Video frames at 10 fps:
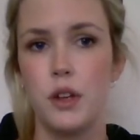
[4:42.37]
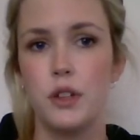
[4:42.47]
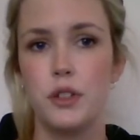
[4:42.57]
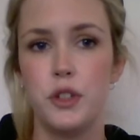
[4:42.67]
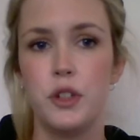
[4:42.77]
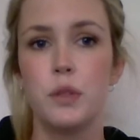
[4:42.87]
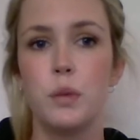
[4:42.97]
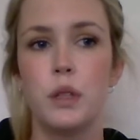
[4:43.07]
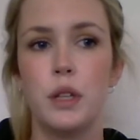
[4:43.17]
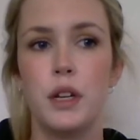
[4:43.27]
Students
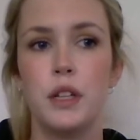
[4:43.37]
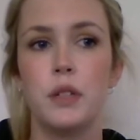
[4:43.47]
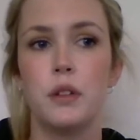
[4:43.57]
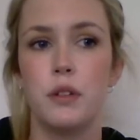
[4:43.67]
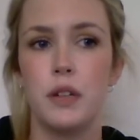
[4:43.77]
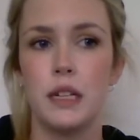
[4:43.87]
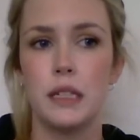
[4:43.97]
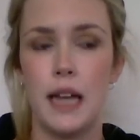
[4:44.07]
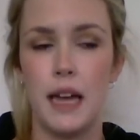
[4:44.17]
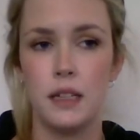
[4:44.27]
will learn to critically
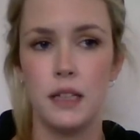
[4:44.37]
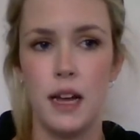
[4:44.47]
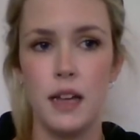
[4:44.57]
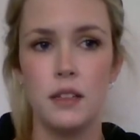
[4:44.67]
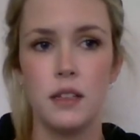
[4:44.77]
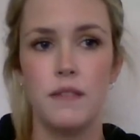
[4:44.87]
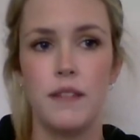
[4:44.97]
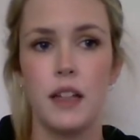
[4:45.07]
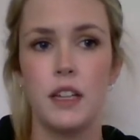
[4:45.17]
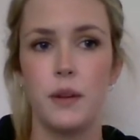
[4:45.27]
analyse,
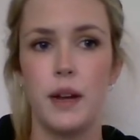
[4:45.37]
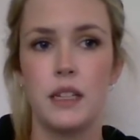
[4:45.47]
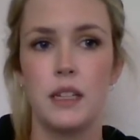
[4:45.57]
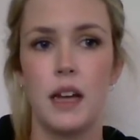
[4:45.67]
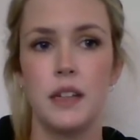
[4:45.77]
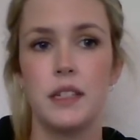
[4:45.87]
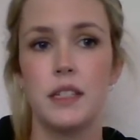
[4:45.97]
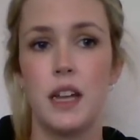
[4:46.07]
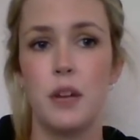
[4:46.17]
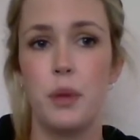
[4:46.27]
evaluate, and
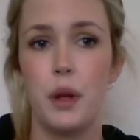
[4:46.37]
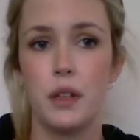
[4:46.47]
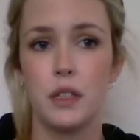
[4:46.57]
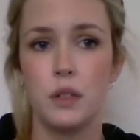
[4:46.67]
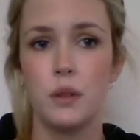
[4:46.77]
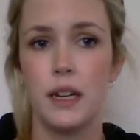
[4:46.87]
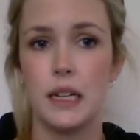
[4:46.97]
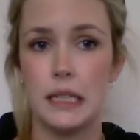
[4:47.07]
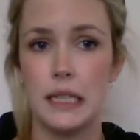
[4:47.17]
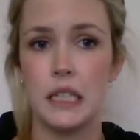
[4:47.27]
understand personal and
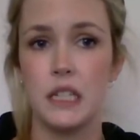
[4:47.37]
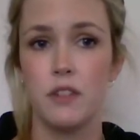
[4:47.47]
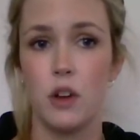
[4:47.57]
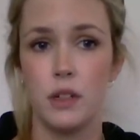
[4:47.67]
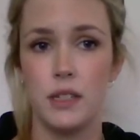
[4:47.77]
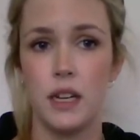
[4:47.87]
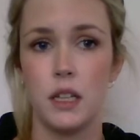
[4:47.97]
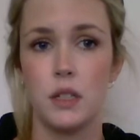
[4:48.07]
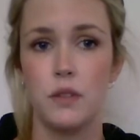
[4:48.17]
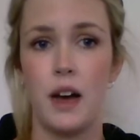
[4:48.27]
collective
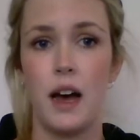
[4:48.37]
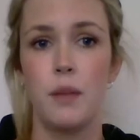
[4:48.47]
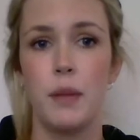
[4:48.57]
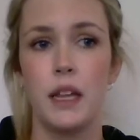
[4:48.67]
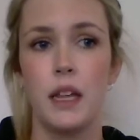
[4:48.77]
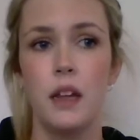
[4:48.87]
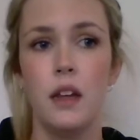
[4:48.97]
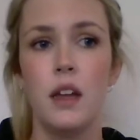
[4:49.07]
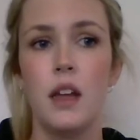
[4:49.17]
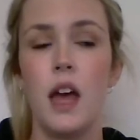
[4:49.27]
contexts for art making
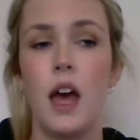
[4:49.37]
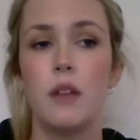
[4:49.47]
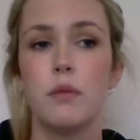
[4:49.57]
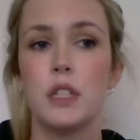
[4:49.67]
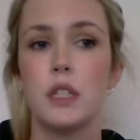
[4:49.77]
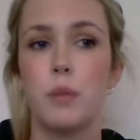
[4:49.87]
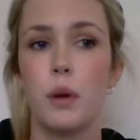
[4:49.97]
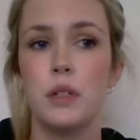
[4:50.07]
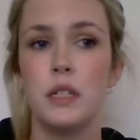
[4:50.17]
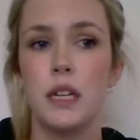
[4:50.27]
and
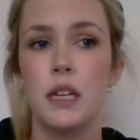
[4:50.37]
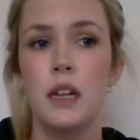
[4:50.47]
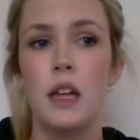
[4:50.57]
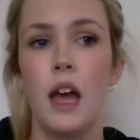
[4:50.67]
responding,